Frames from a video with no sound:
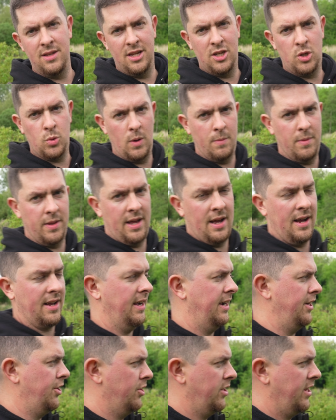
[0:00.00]
this swim at that
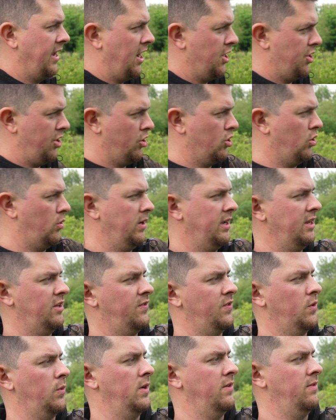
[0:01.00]
occasion. He actually caught his
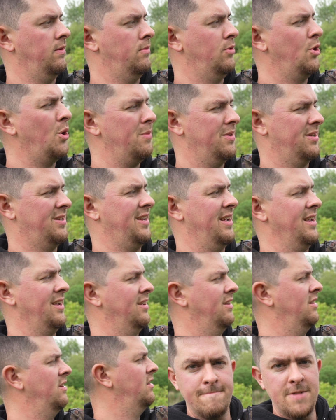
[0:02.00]
40, if I'm not
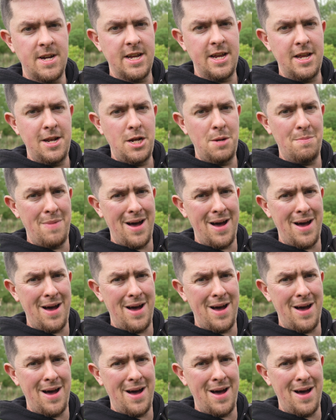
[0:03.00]
mistaken, in the